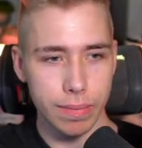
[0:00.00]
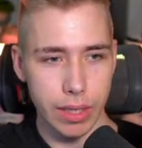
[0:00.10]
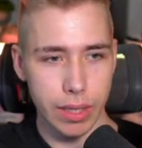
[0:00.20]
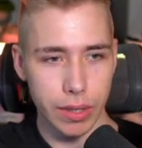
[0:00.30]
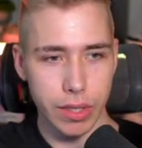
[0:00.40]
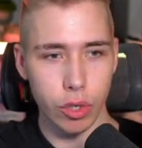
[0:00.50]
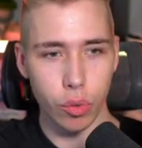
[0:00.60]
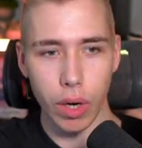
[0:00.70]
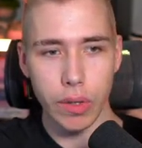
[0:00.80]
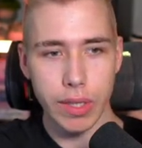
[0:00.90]
It tells you
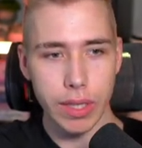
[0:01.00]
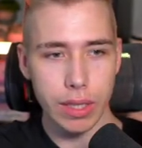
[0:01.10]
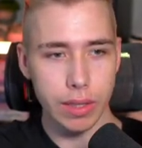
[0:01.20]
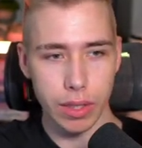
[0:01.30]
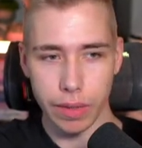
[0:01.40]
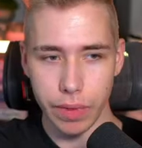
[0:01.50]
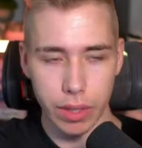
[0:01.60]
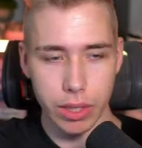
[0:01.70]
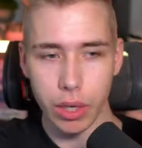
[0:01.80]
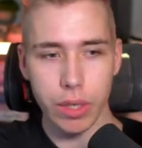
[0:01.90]
who owns it. You can view
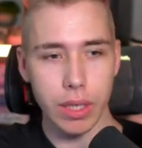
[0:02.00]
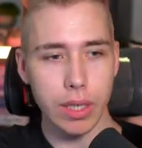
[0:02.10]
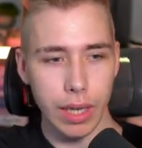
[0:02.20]
the token.